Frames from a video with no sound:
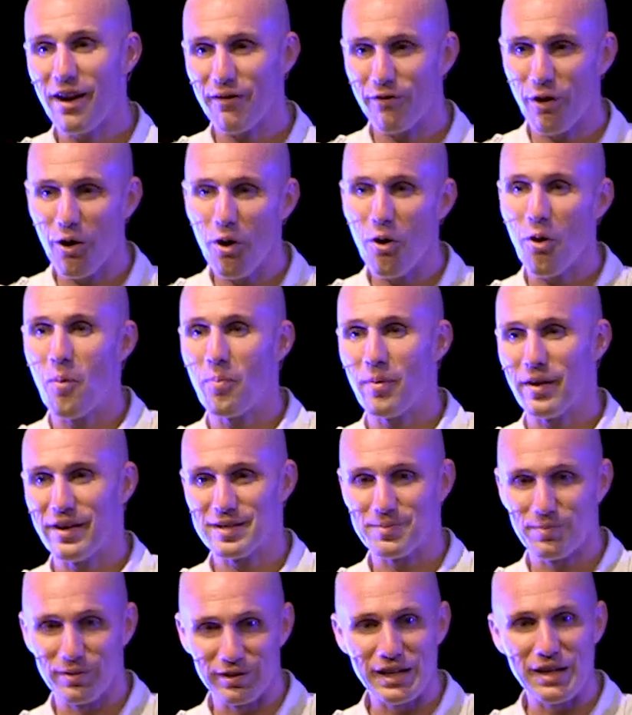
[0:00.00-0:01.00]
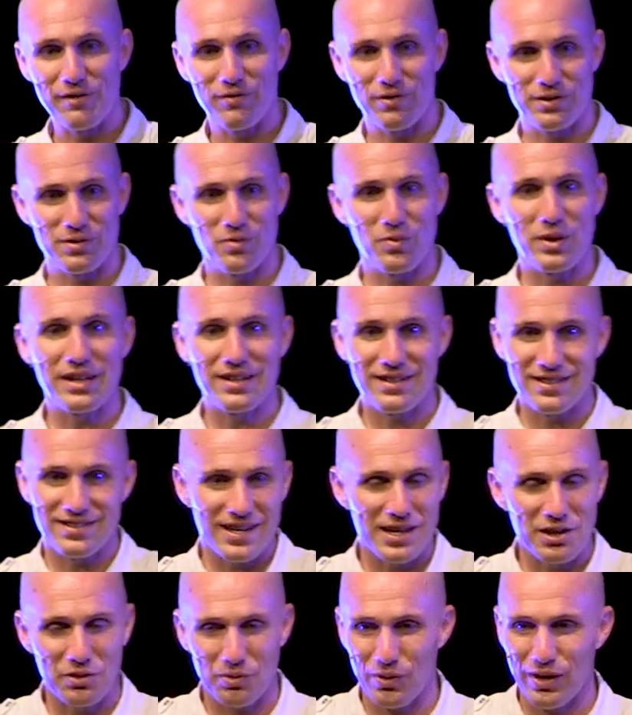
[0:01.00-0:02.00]
have hope as believers, and we can
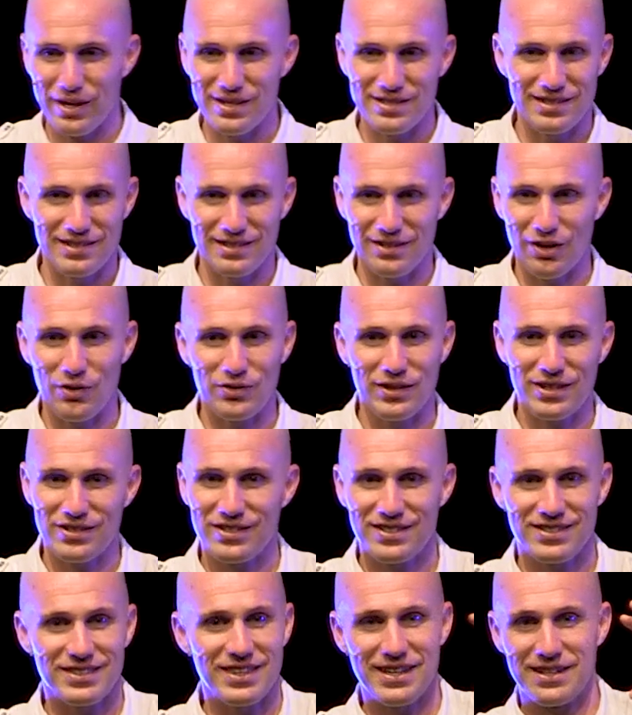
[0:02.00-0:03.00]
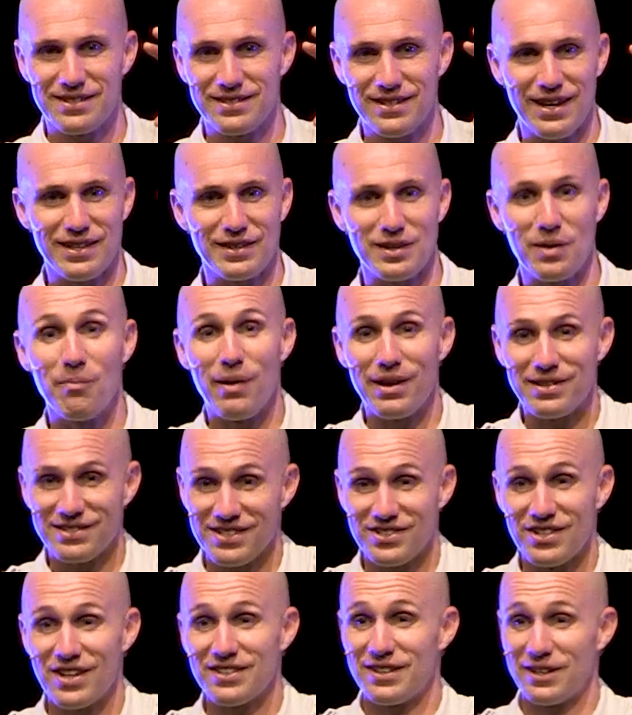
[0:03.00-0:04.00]
say crazy, audacious things like the best
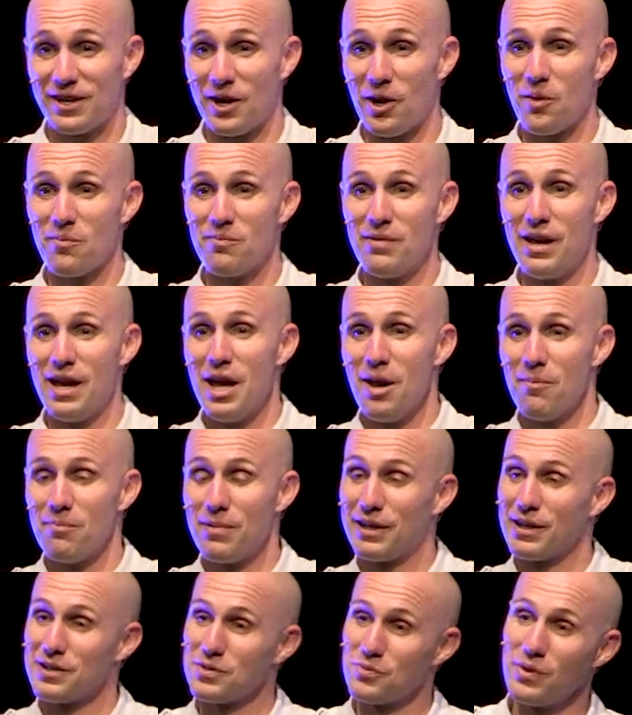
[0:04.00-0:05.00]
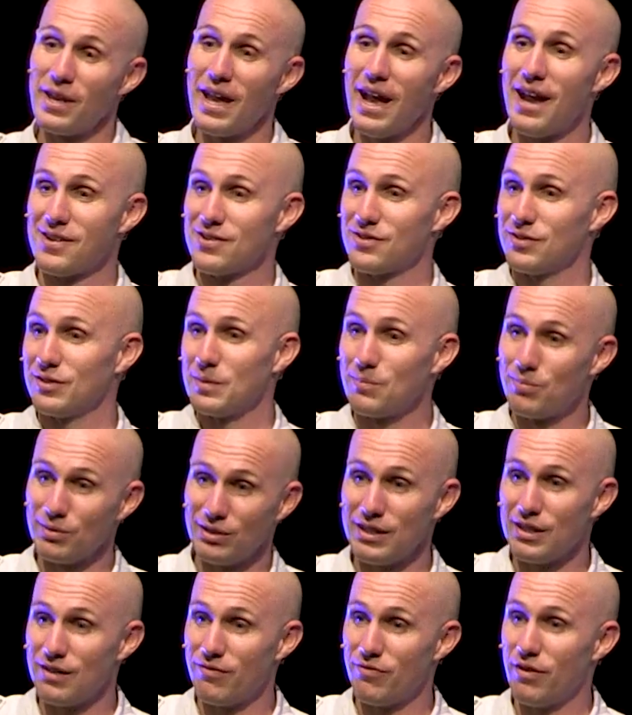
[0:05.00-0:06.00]
is yet to come because we actually
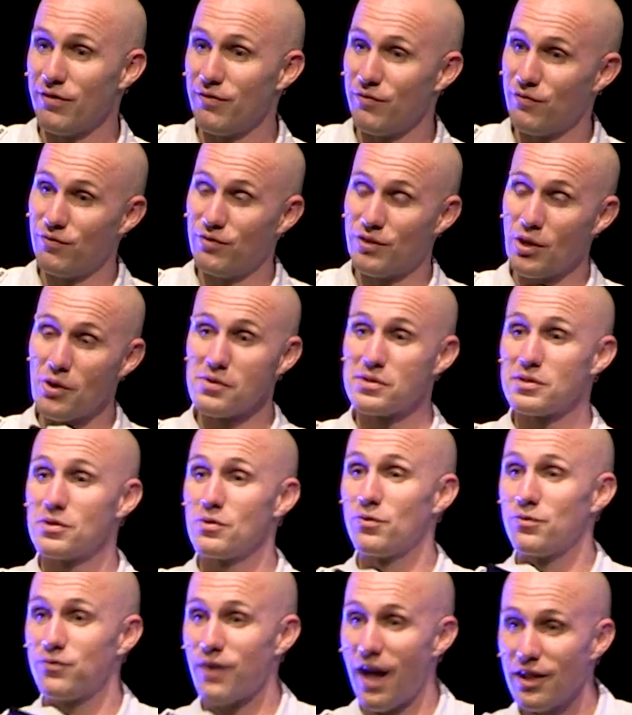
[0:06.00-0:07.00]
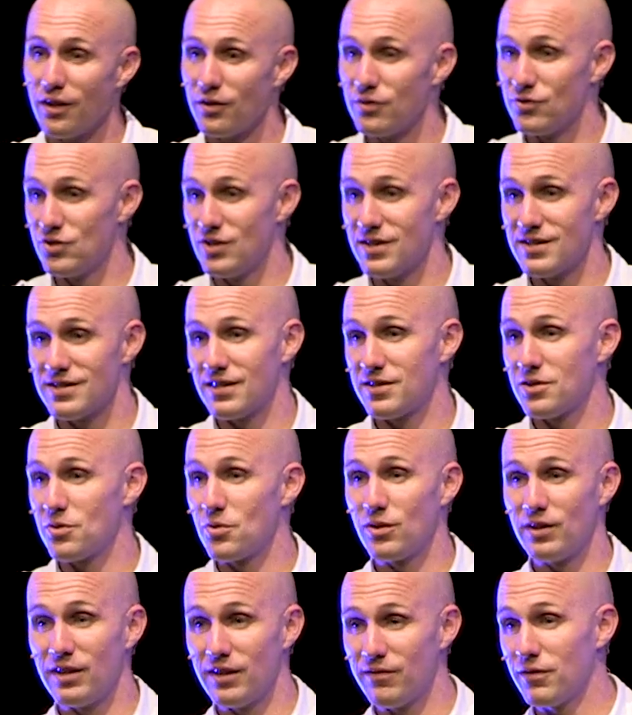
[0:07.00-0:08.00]
believe that those who follow Jesus,
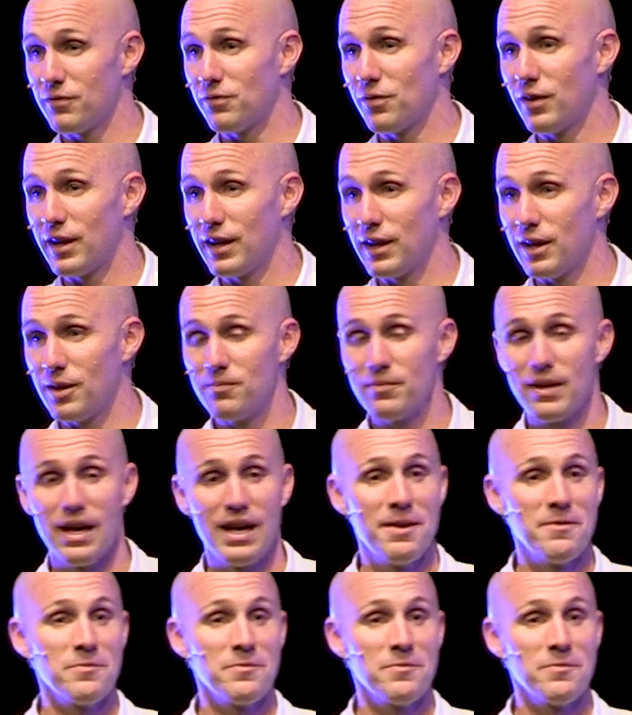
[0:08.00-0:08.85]
who are living for Him,